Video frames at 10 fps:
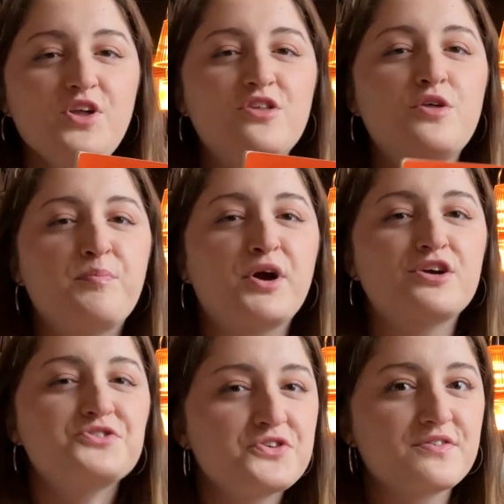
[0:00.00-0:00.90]
the
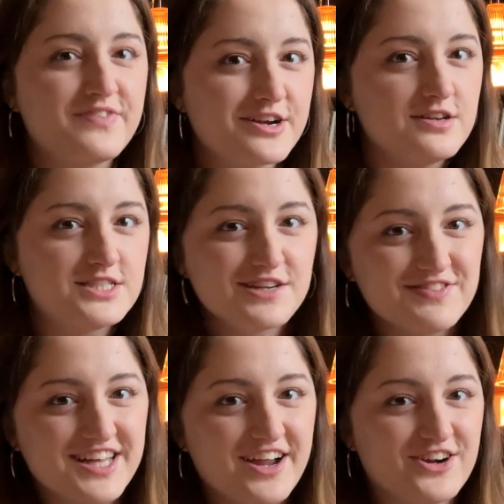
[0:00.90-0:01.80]
perseverance of
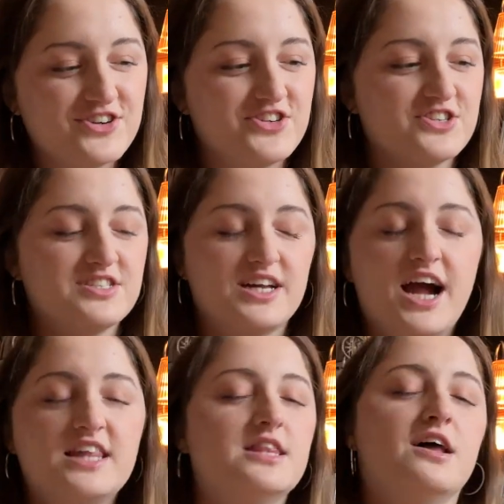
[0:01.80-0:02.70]
the characters, like,
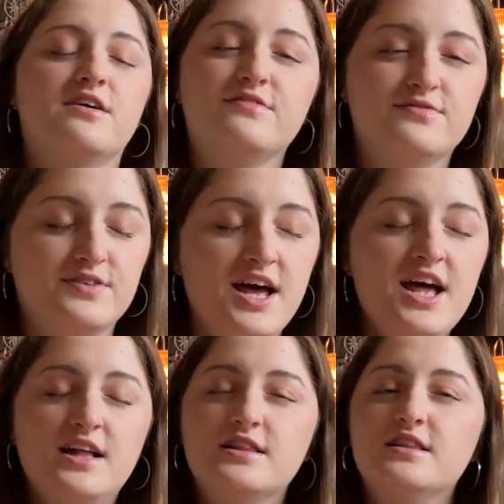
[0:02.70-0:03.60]
I loved
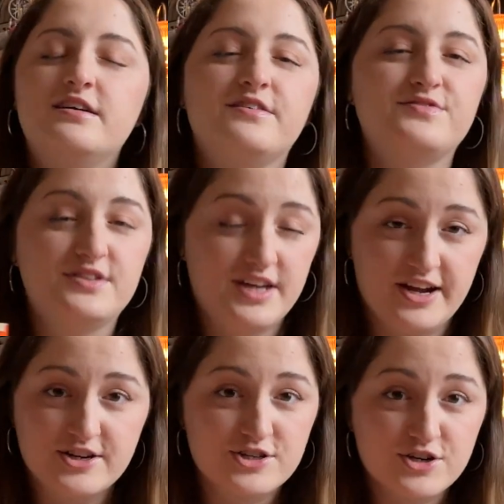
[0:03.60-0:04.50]
the
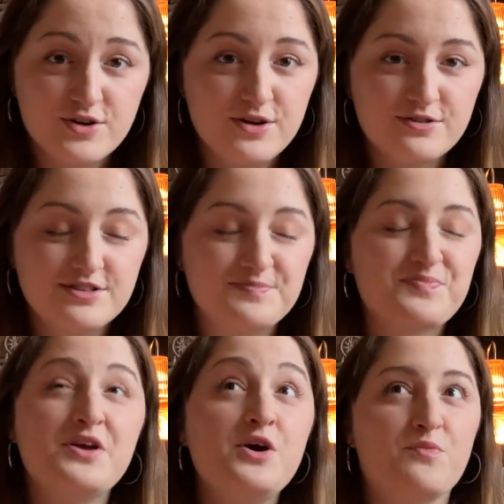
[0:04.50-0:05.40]
character growth.
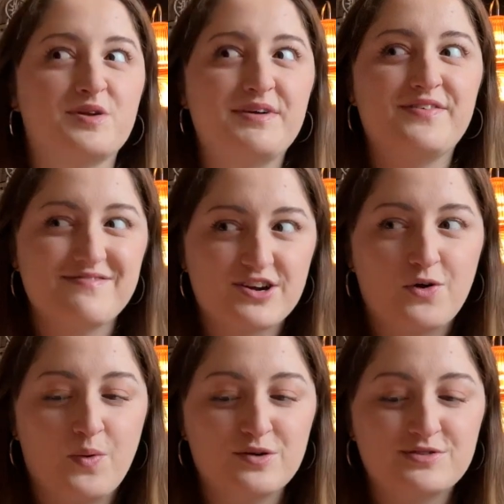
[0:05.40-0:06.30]
One of my favorite
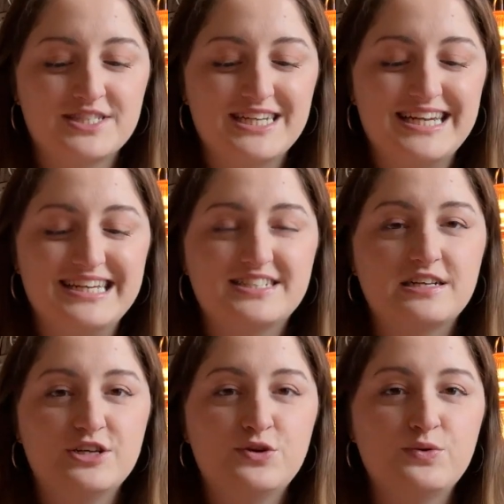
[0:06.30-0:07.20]
quotes is,
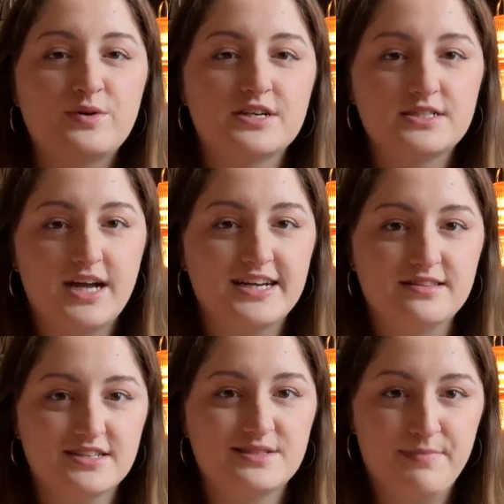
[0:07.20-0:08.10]
"You were
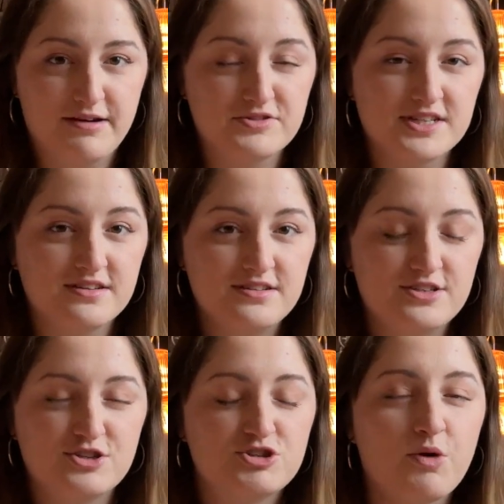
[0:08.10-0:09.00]
assigned this mountain
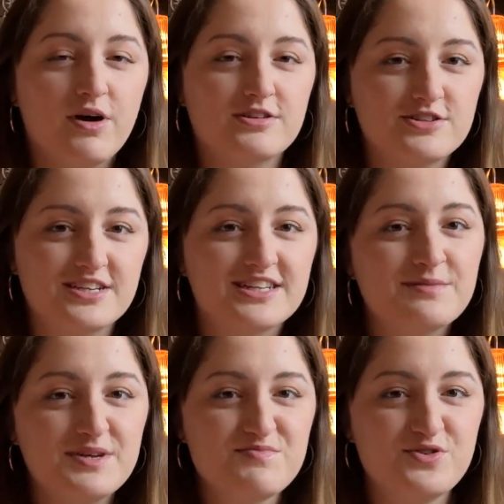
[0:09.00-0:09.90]
to show others it
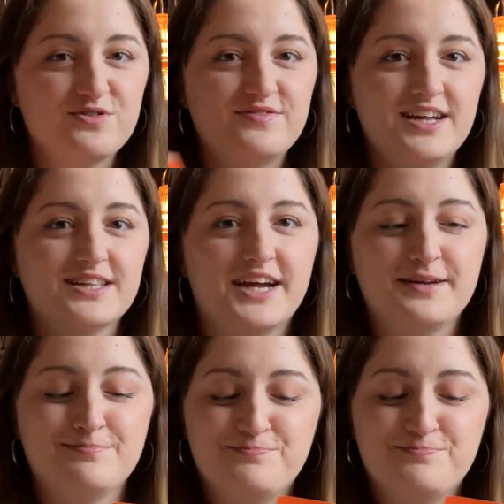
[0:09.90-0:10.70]
can be moved," and like,